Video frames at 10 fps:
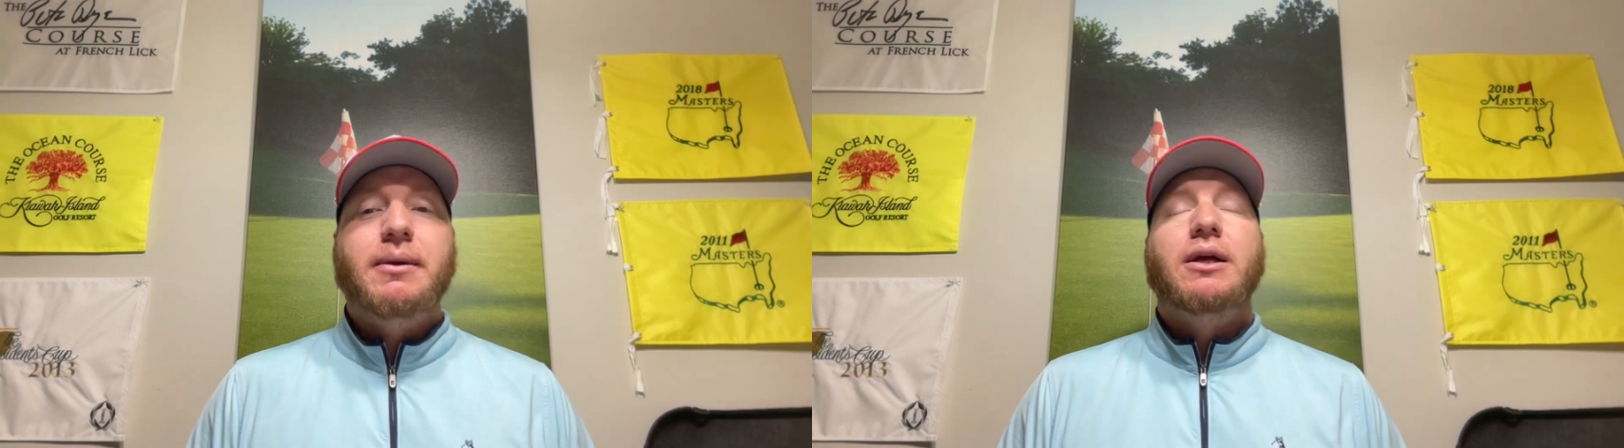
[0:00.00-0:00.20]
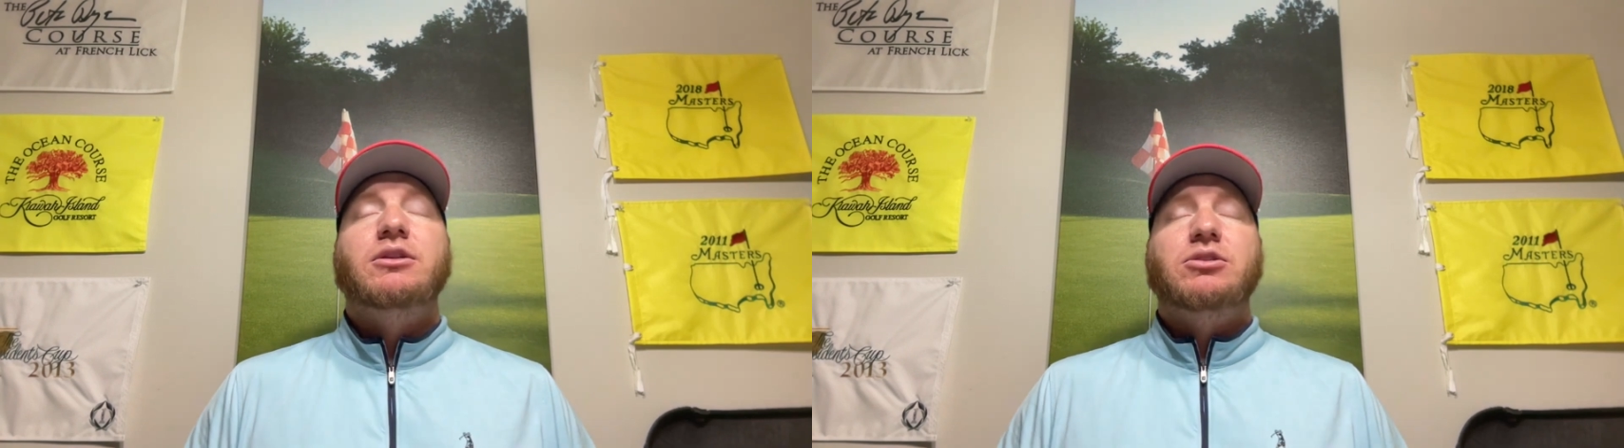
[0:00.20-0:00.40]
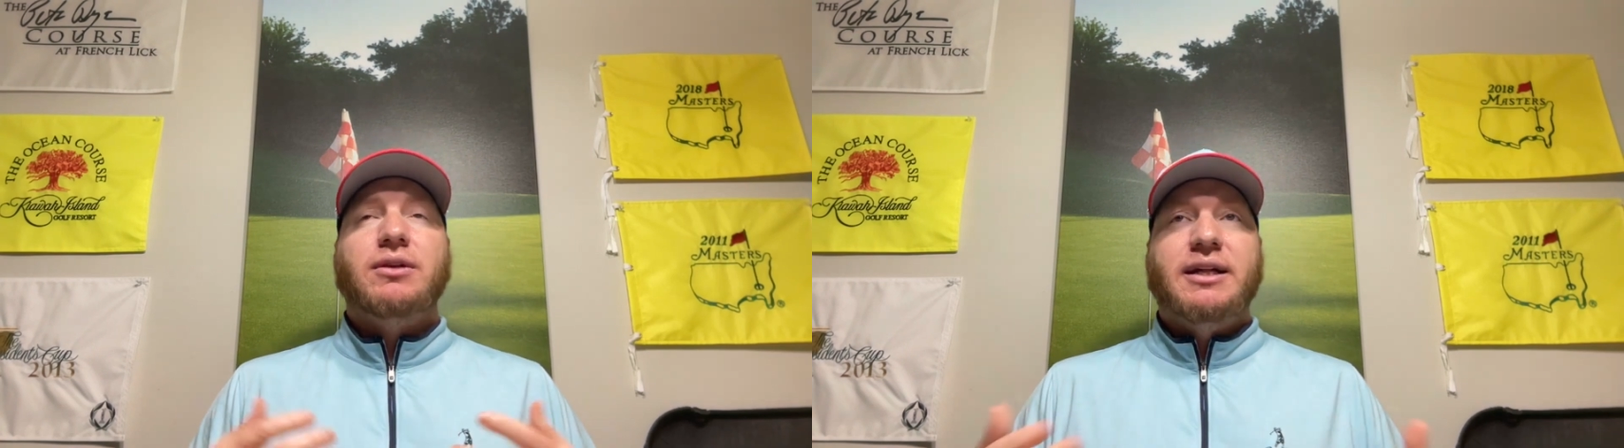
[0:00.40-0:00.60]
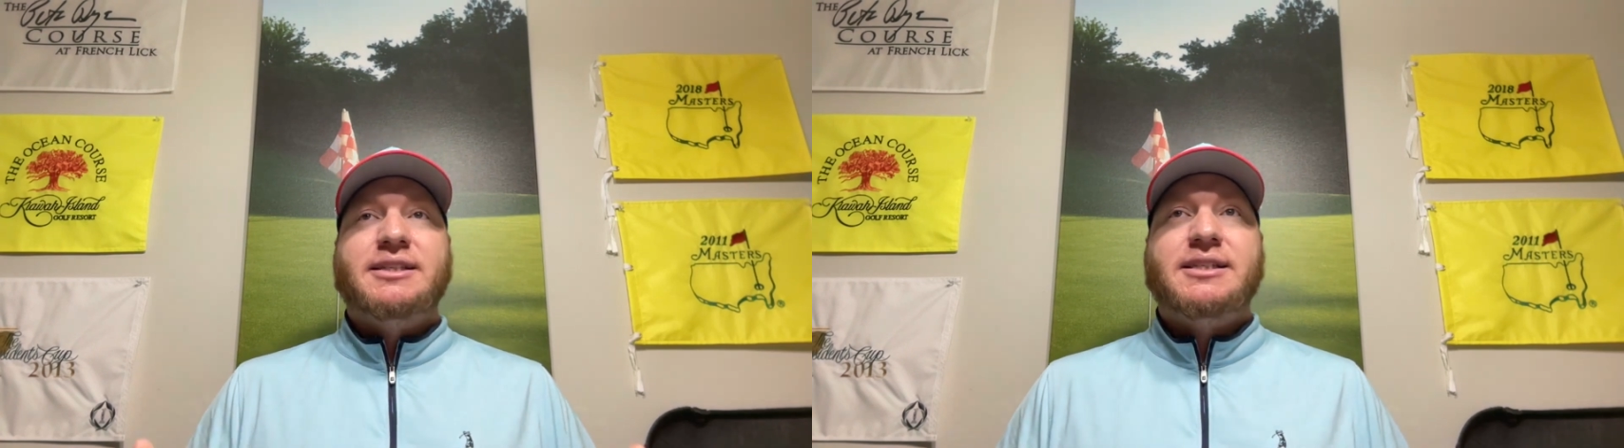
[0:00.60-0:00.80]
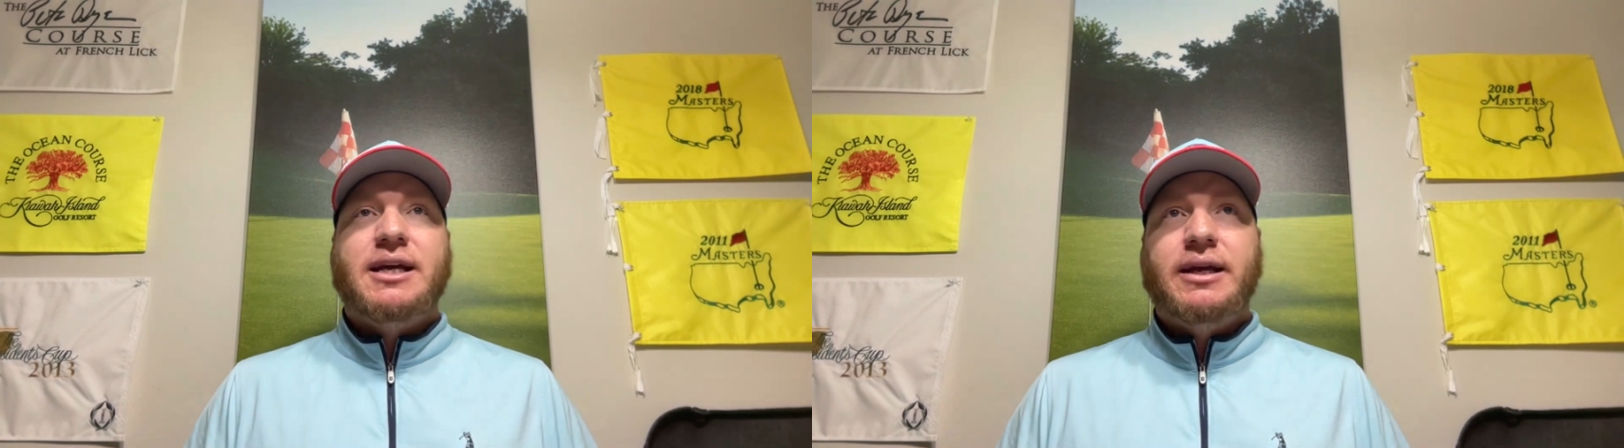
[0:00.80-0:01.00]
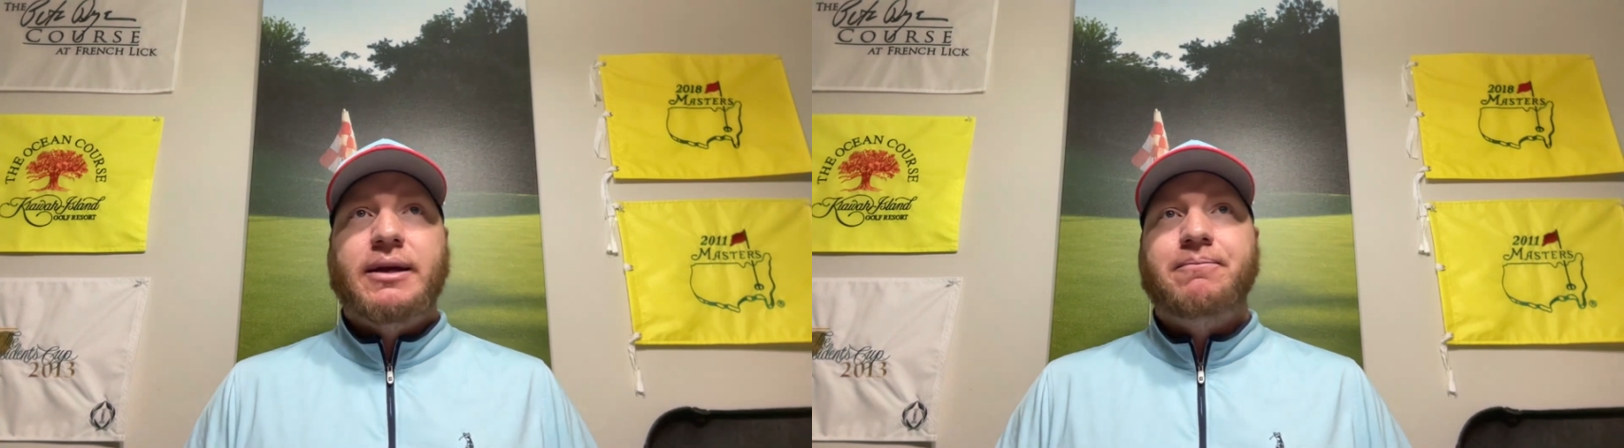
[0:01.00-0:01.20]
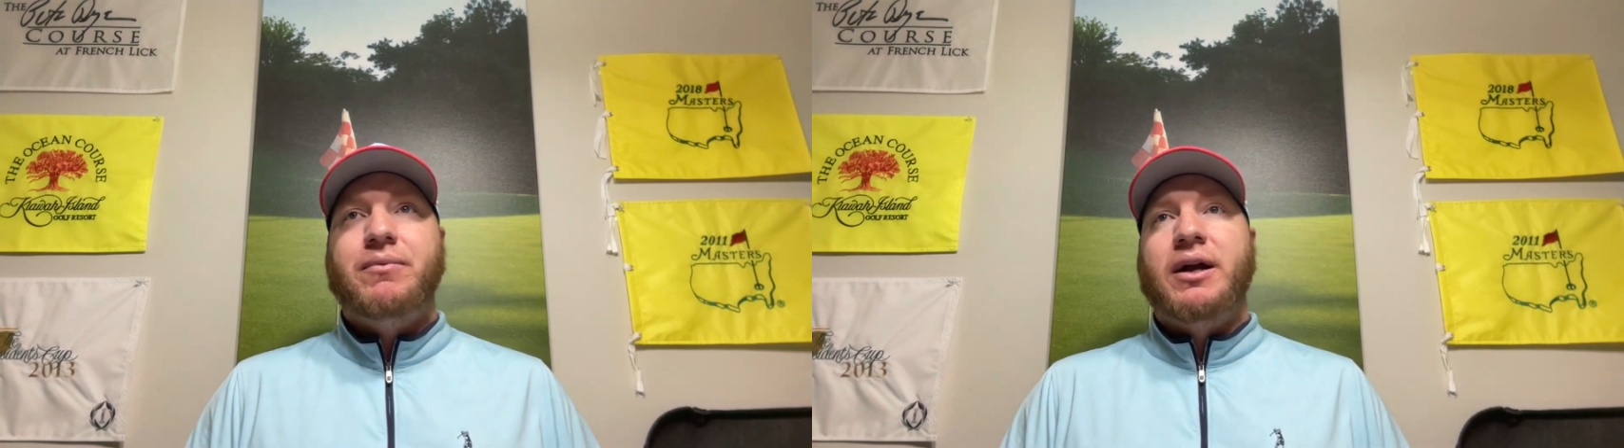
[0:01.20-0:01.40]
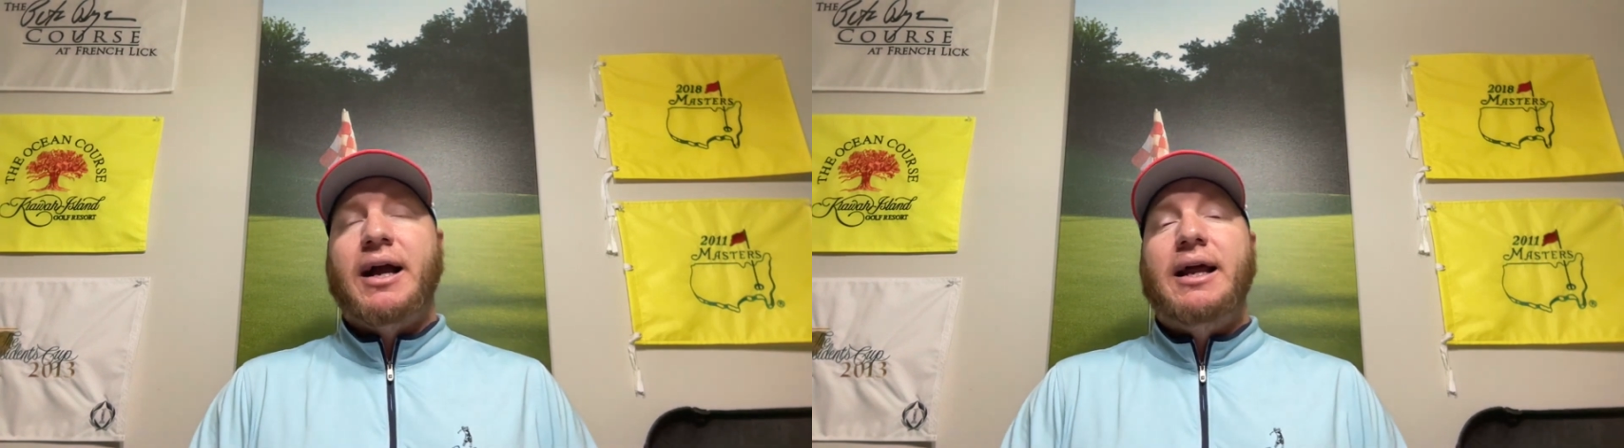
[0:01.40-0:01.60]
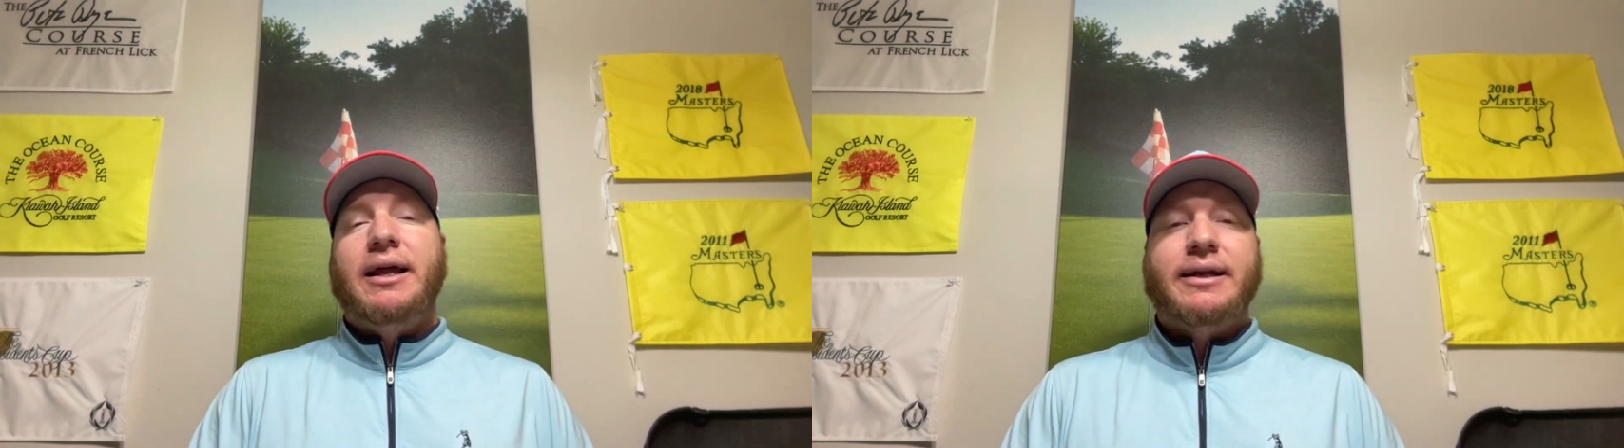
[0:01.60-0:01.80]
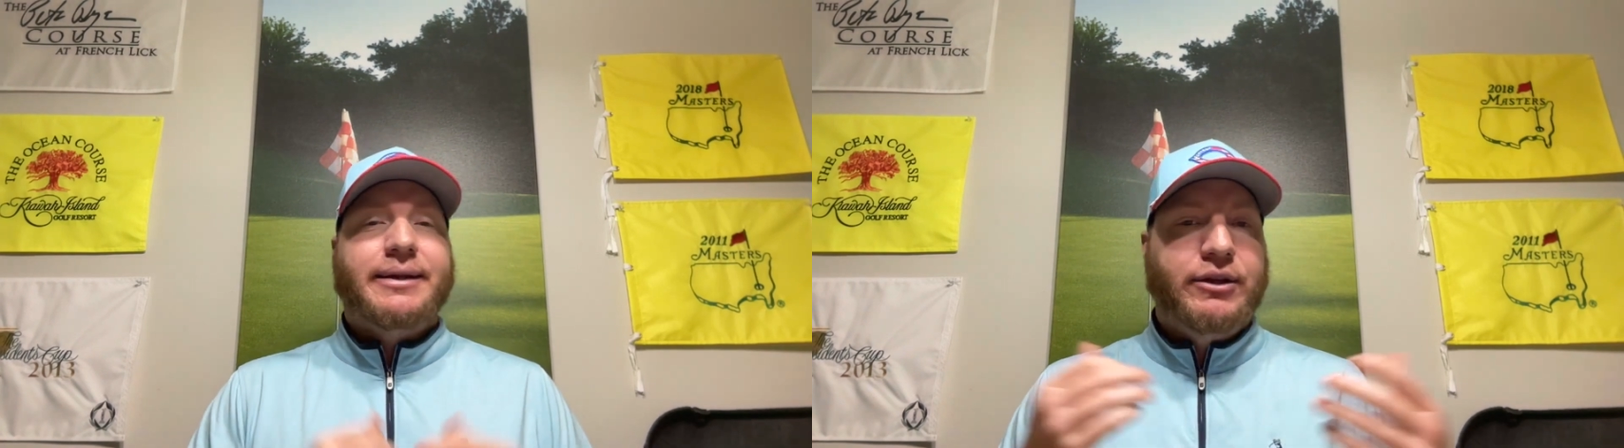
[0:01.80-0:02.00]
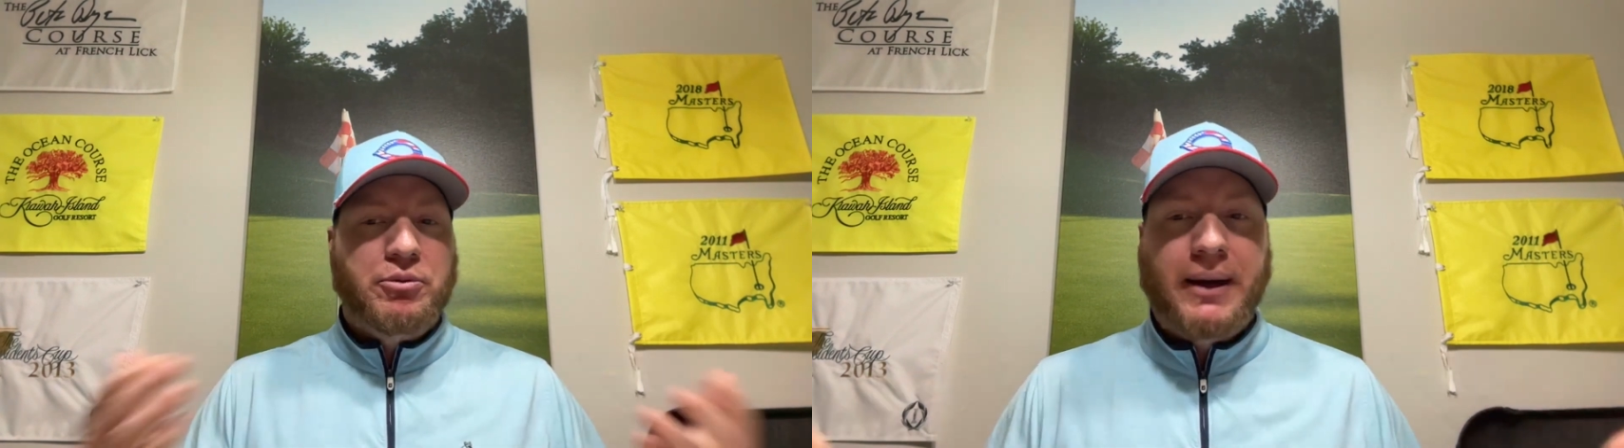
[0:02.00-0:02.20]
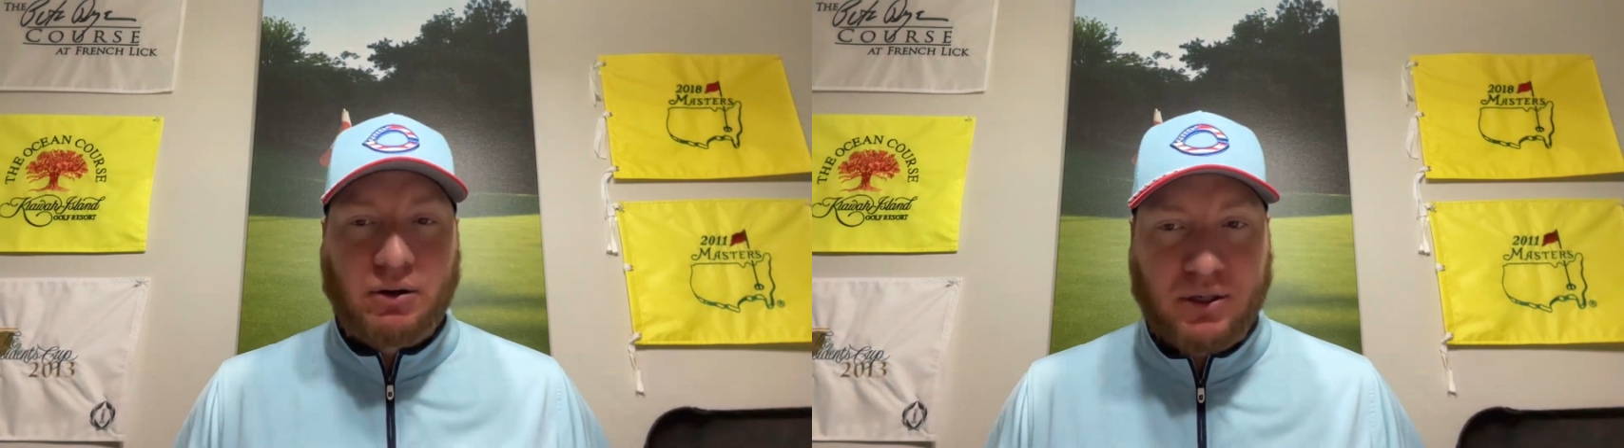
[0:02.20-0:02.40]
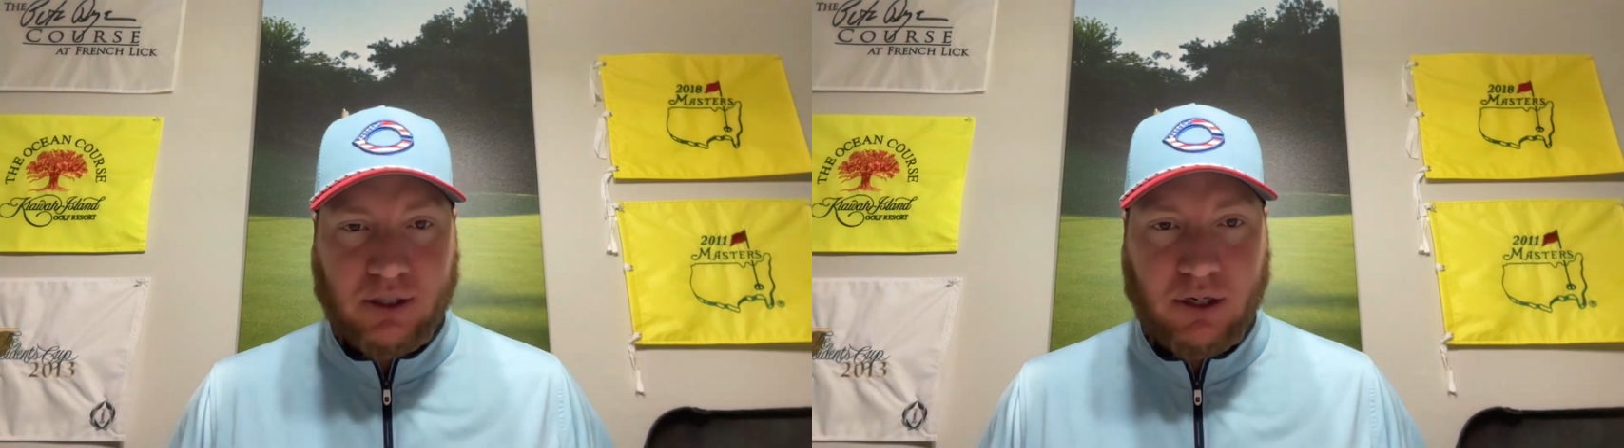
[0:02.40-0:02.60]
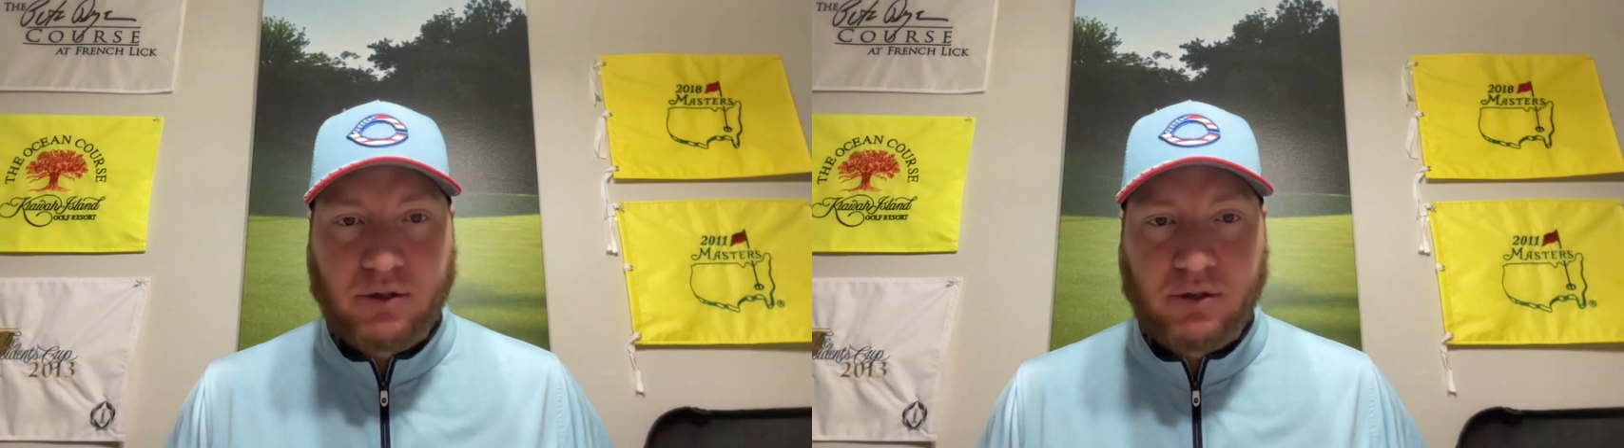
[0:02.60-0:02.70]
So let's say a guy like Leo Balcazar,